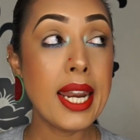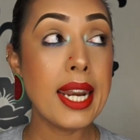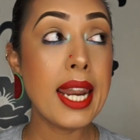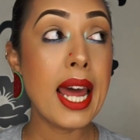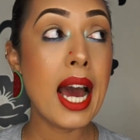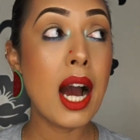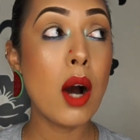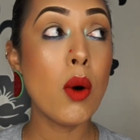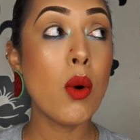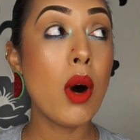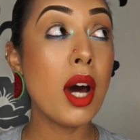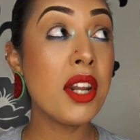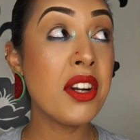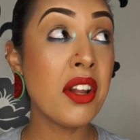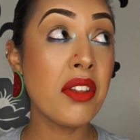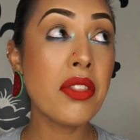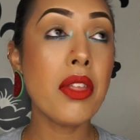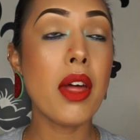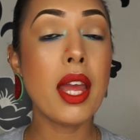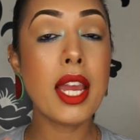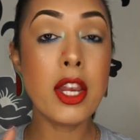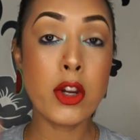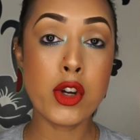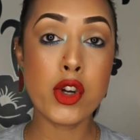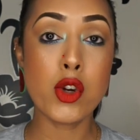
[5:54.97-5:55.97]
Now,
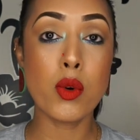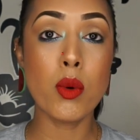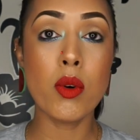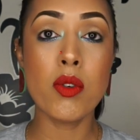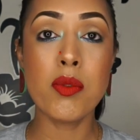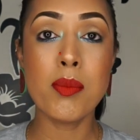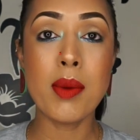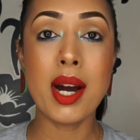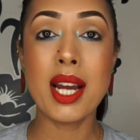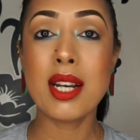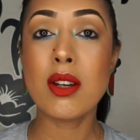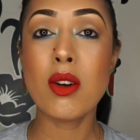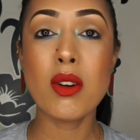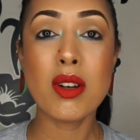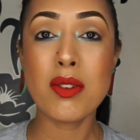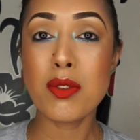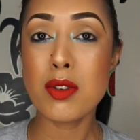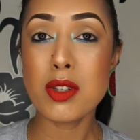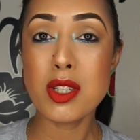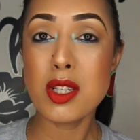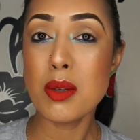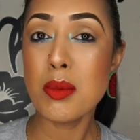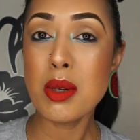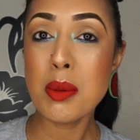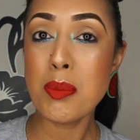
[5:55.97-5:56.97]
another issue of mine, God, I've
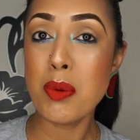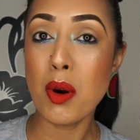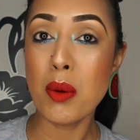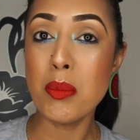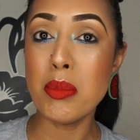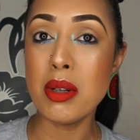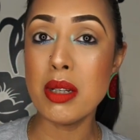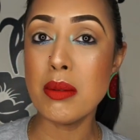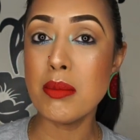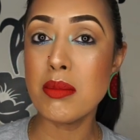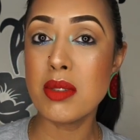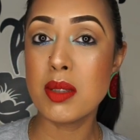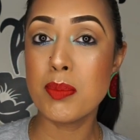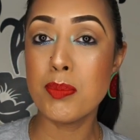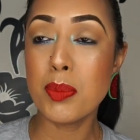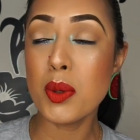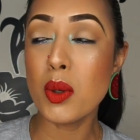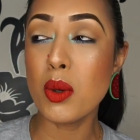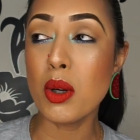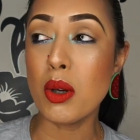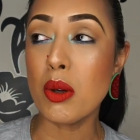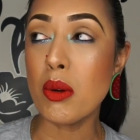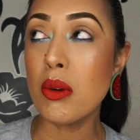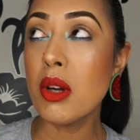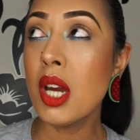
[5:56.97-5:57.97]
got so many problems,
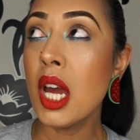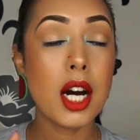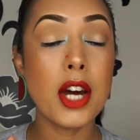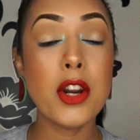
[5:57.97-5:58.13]
boohoo.